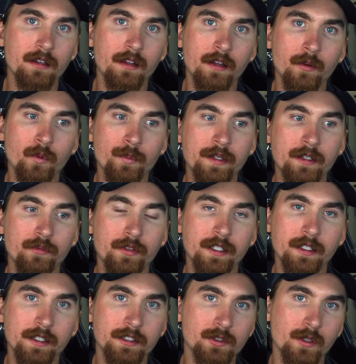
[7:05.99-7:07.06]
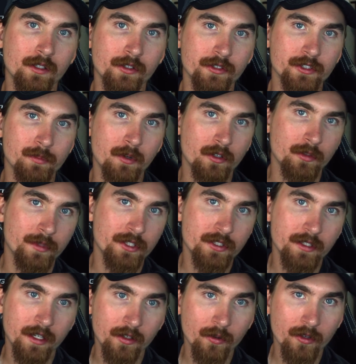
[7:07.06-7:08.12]
It will be an affiliate link, so I'll earn a small
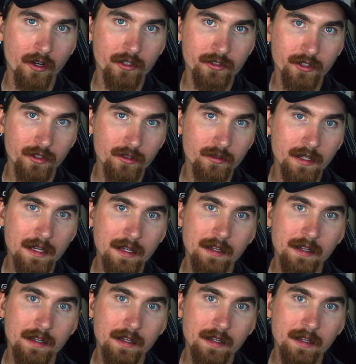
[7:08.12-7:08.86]
commission at no cost to you.